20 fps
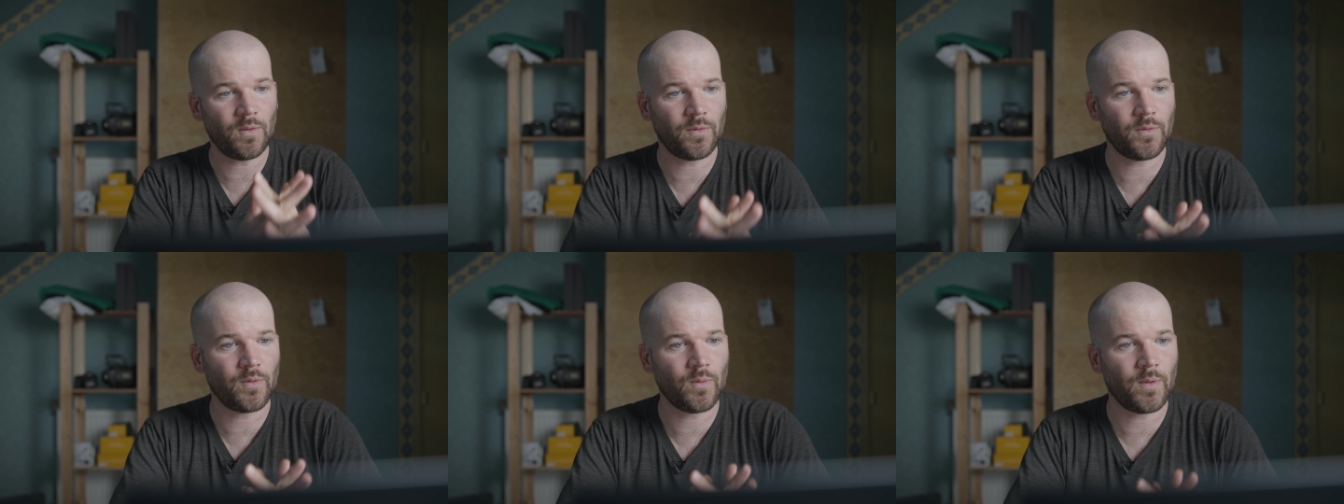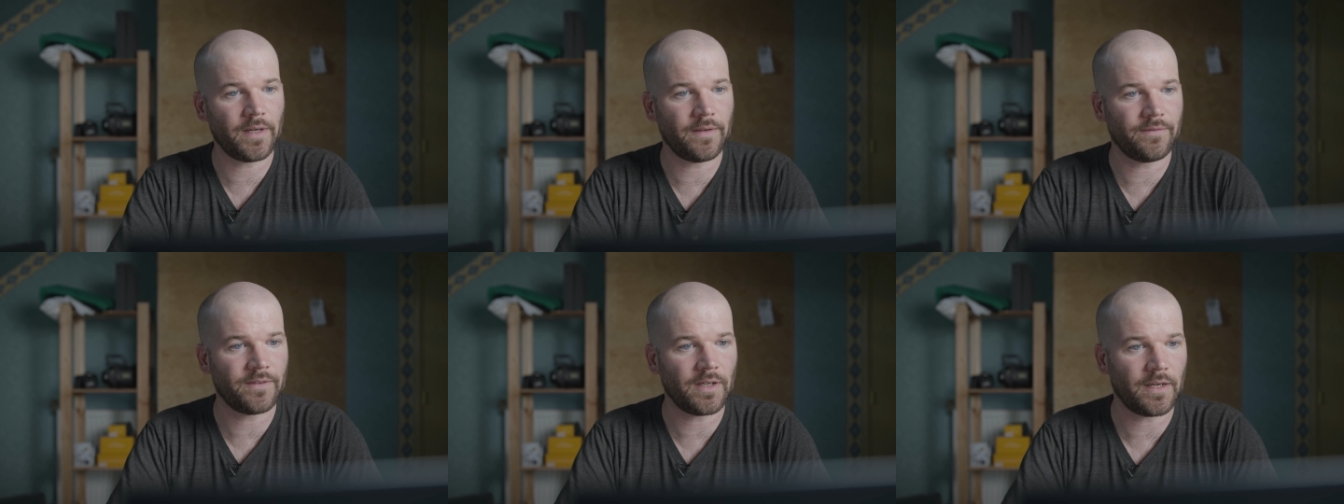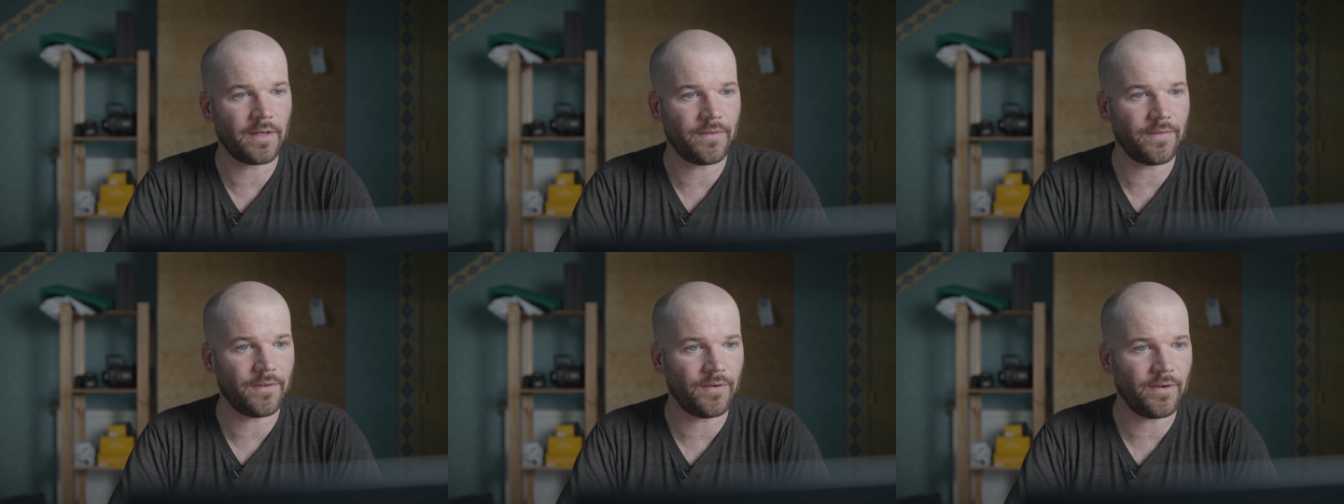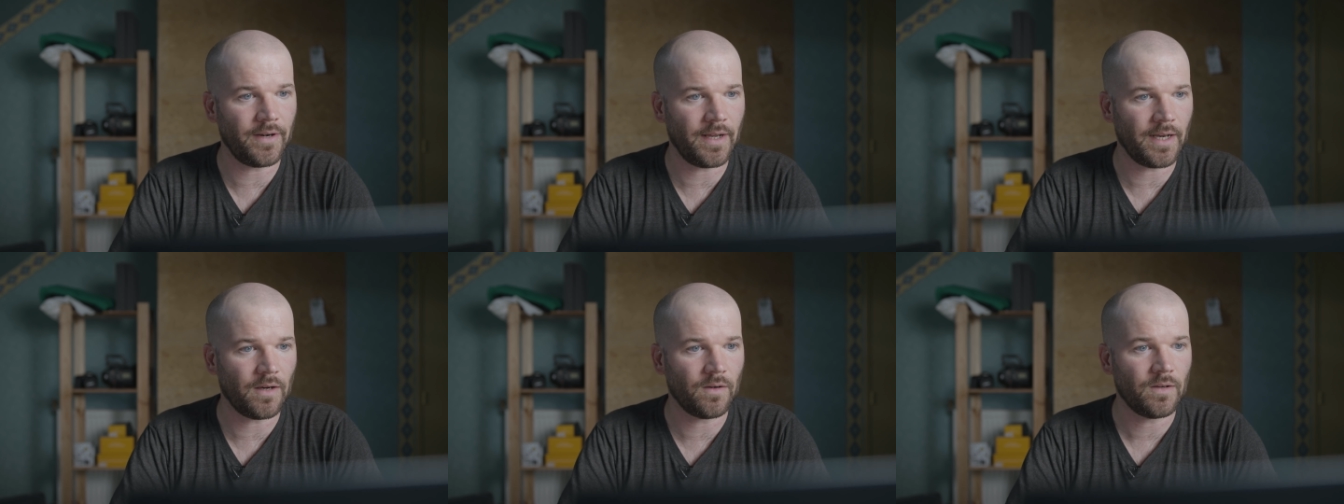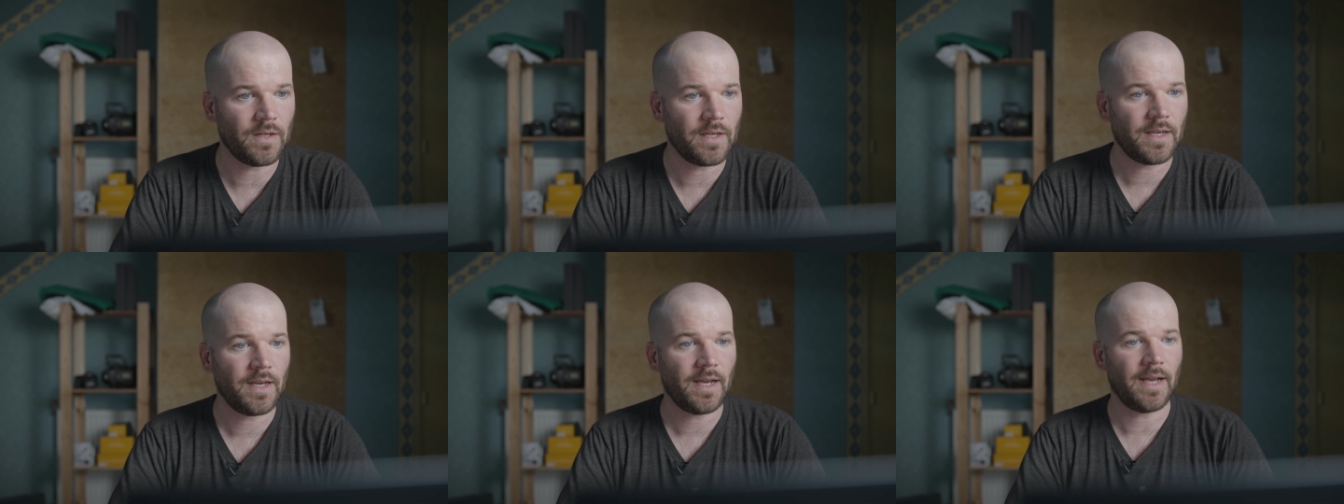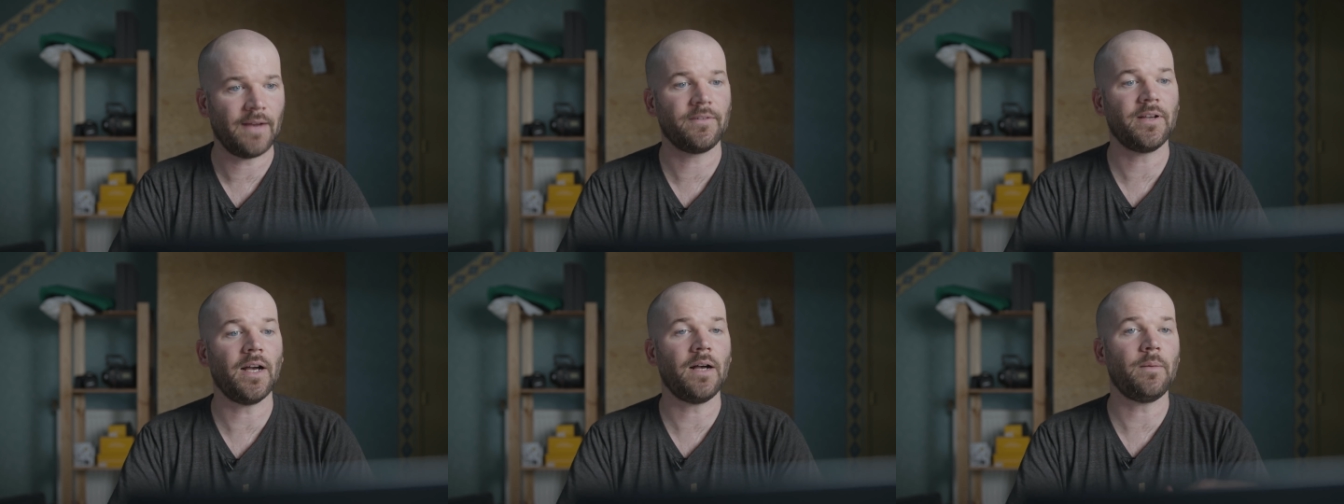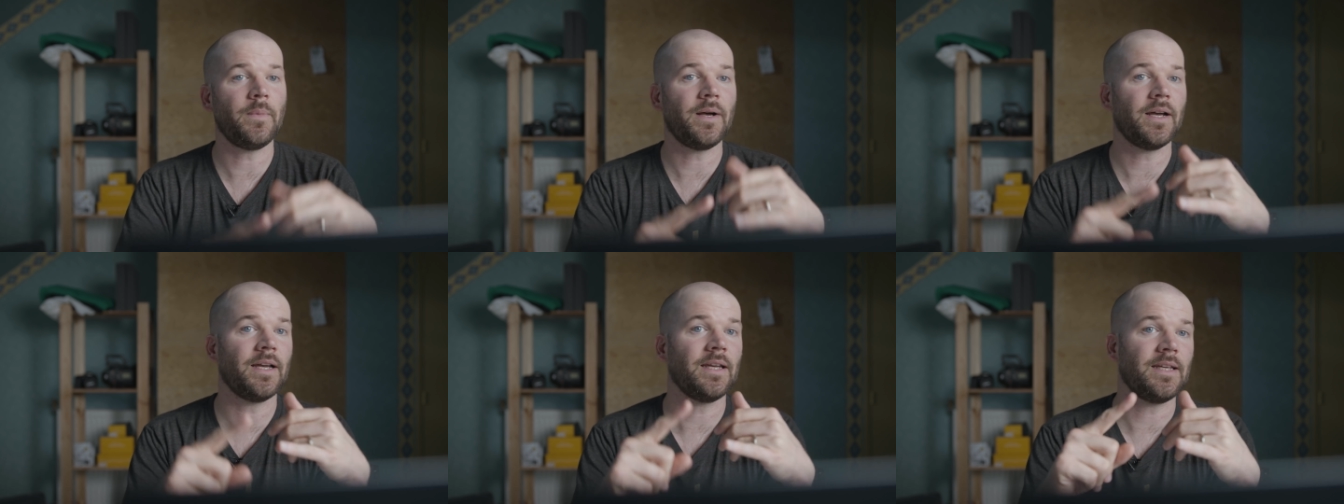go through what I've got on there now. I've
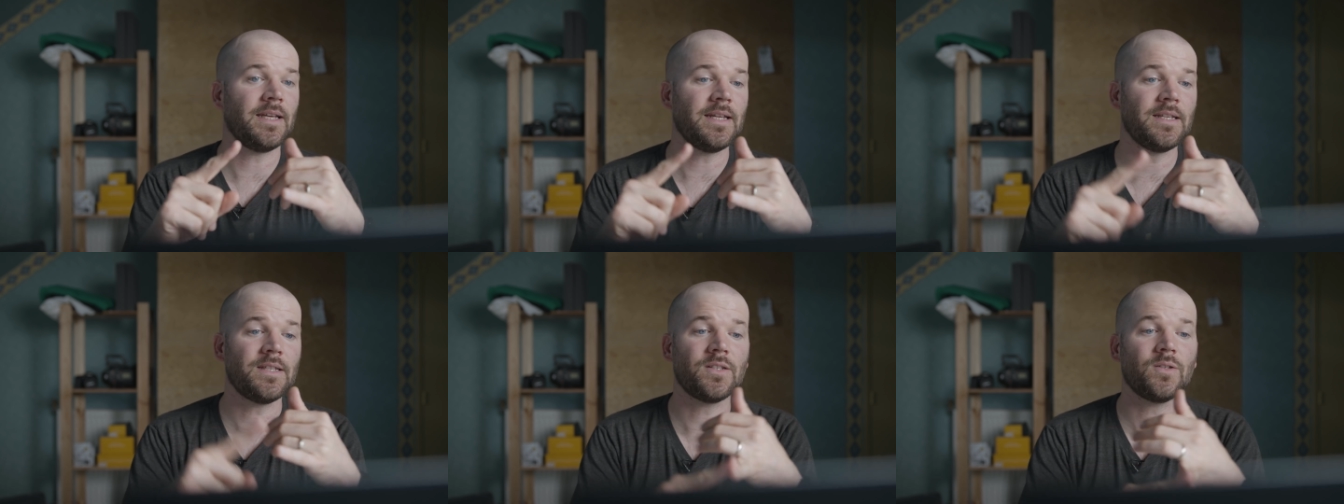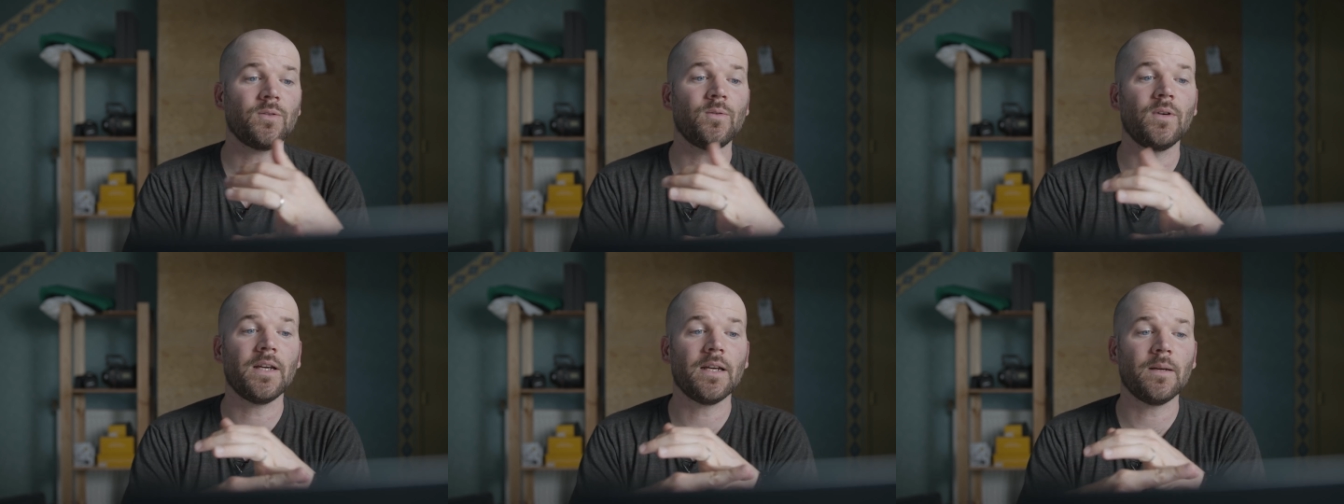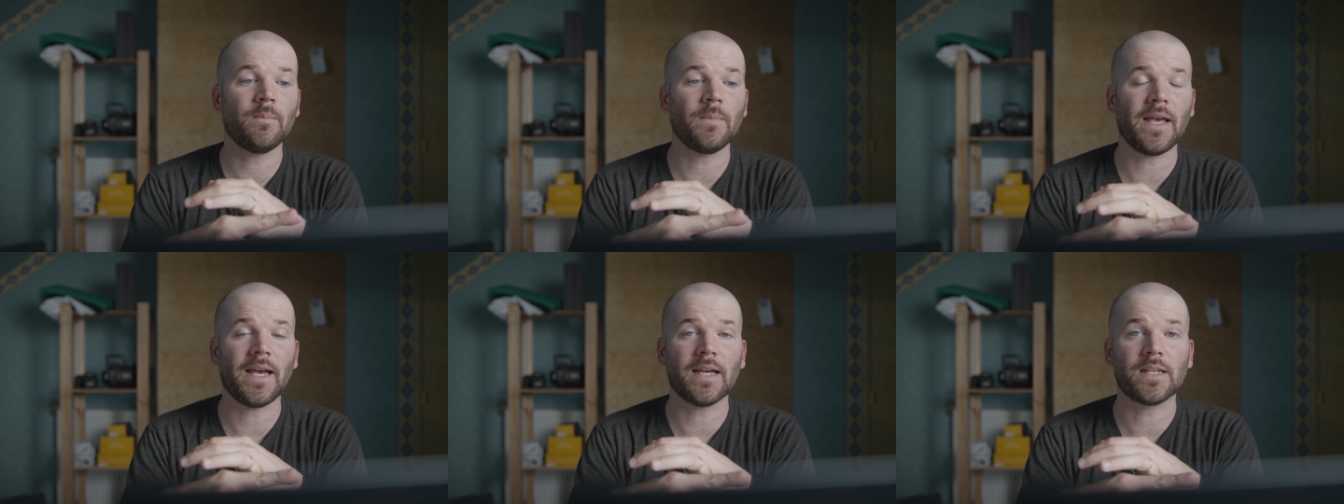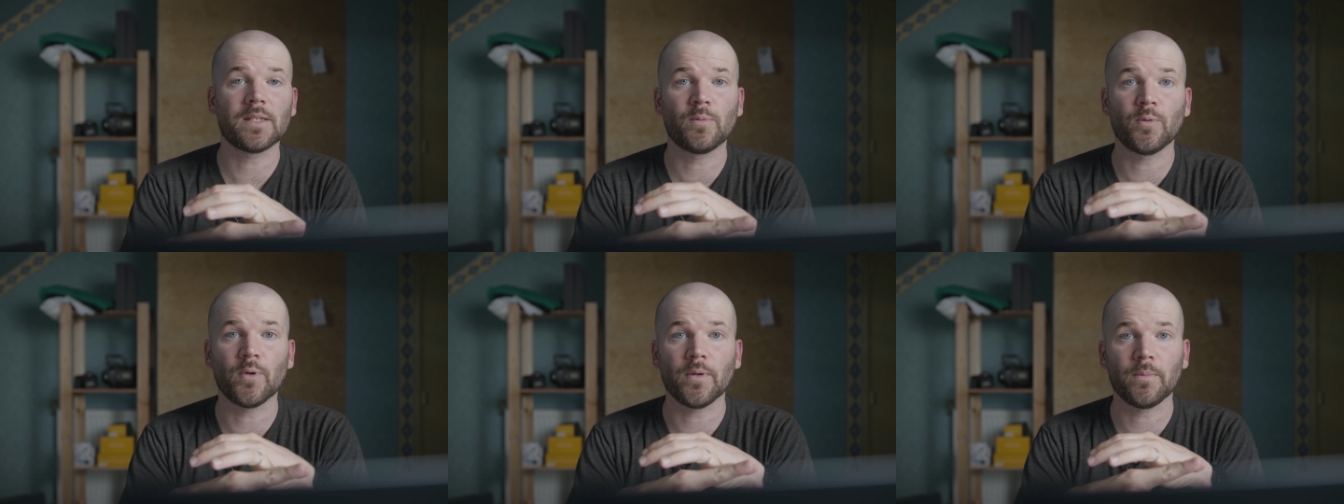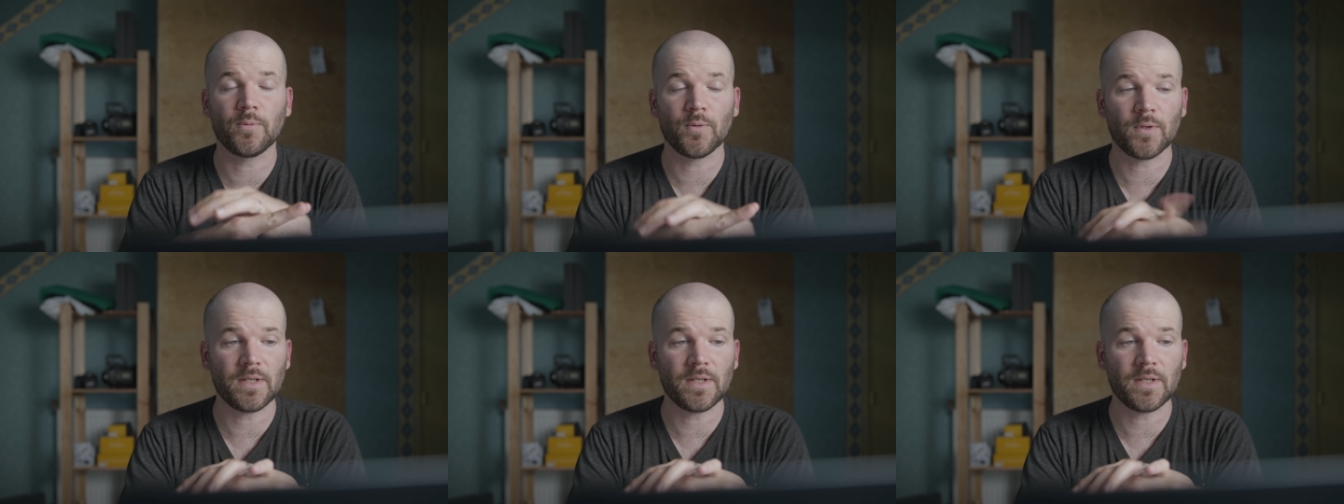got my Instagram export